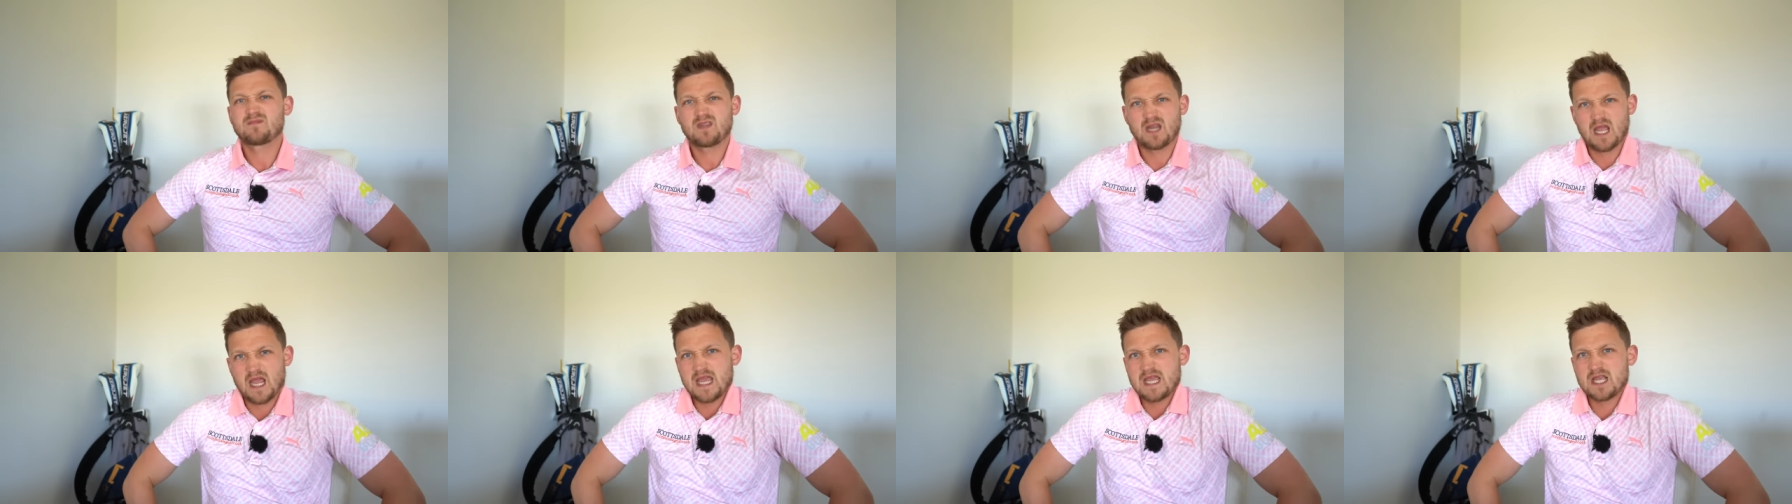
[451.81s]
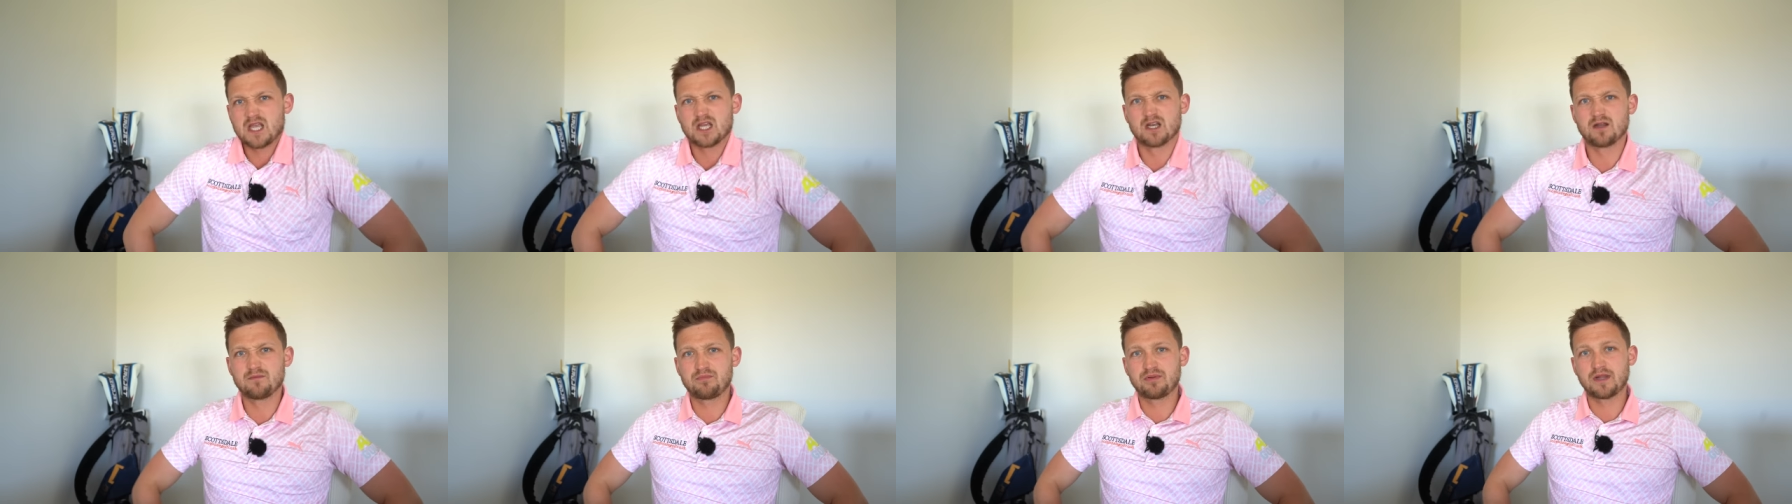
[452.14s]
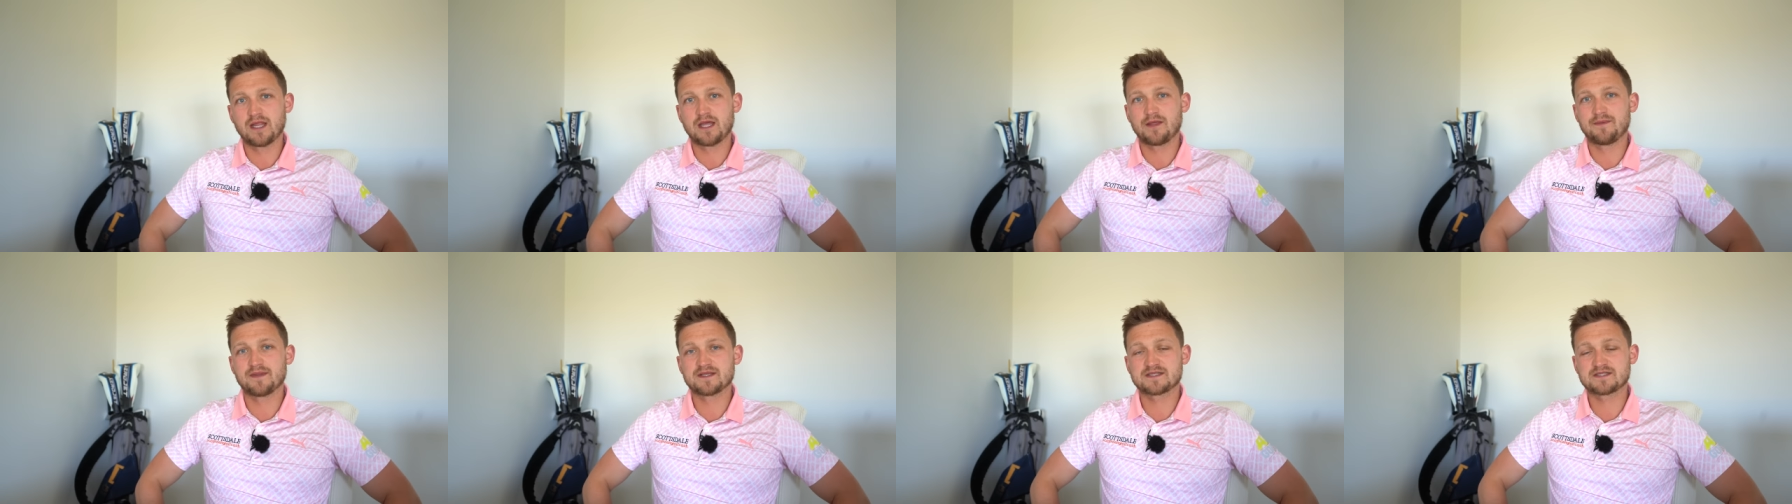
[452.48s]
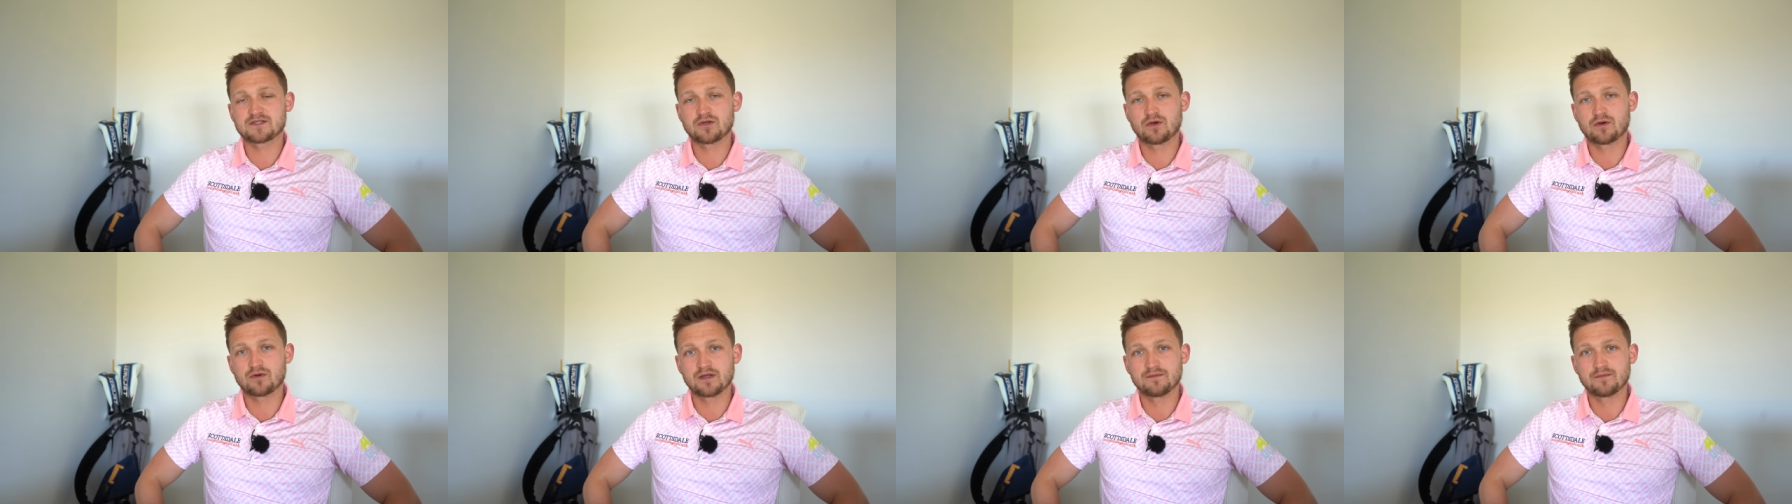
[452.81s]
I ain't going to play on this
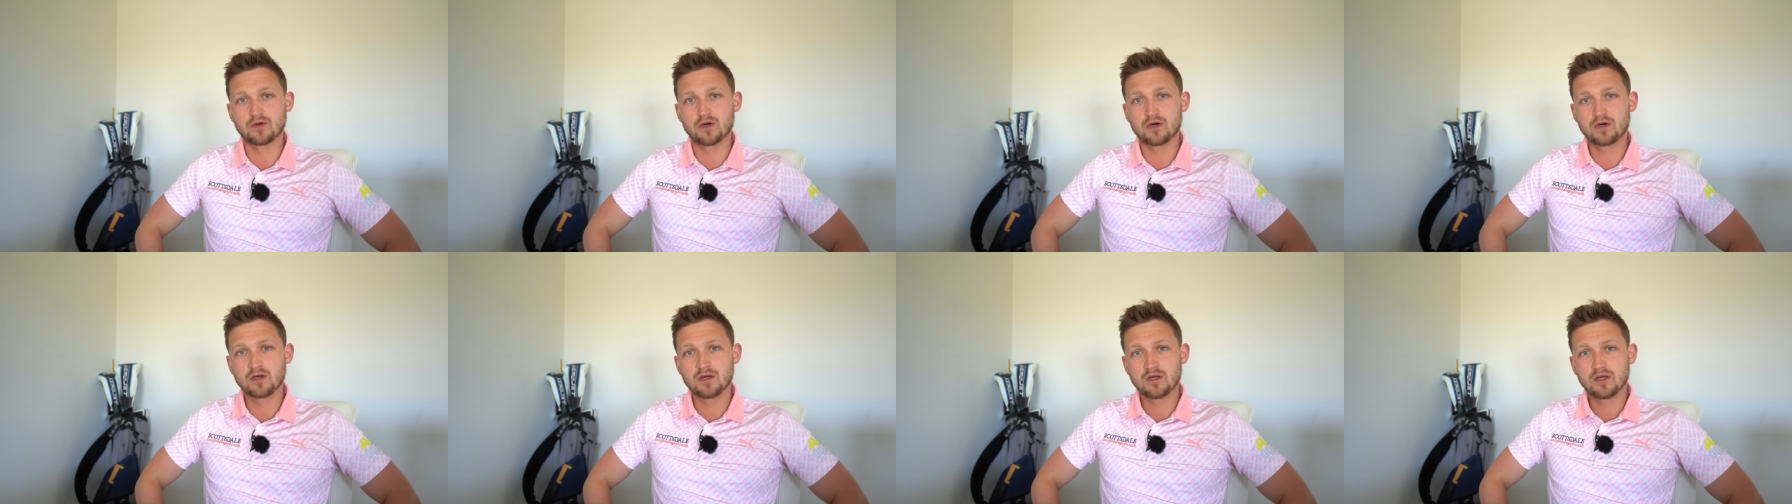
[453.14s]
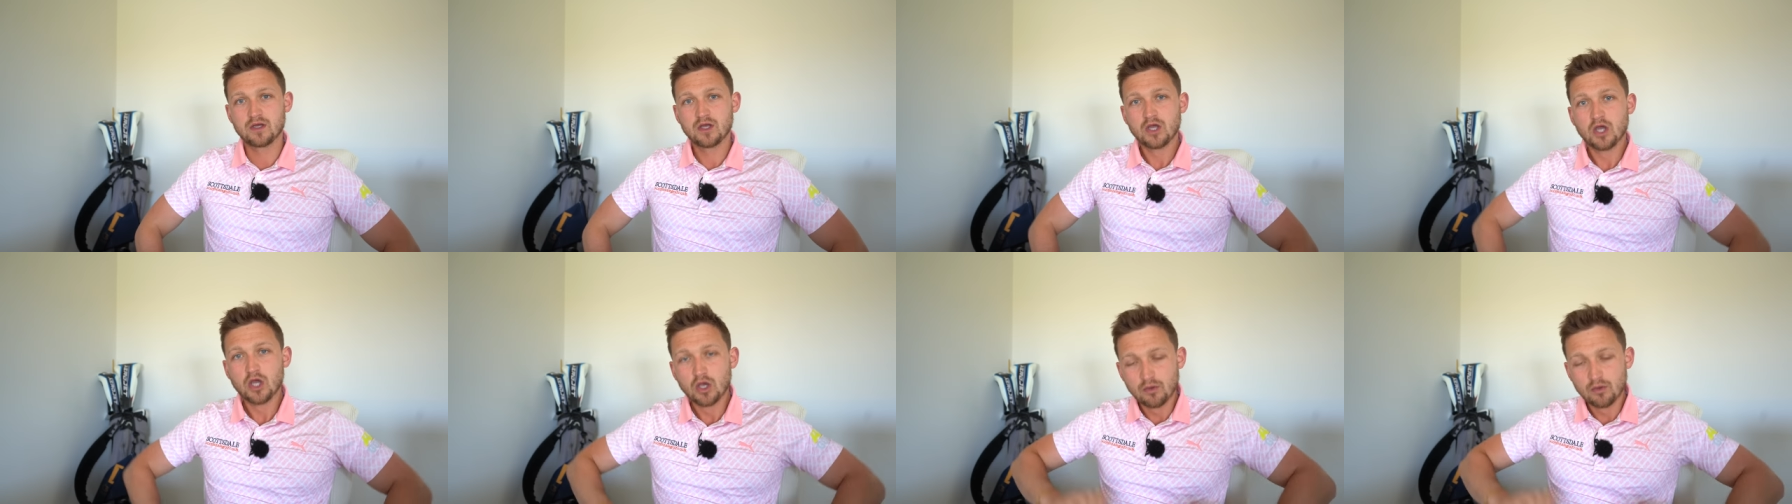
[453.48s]
tour anymore.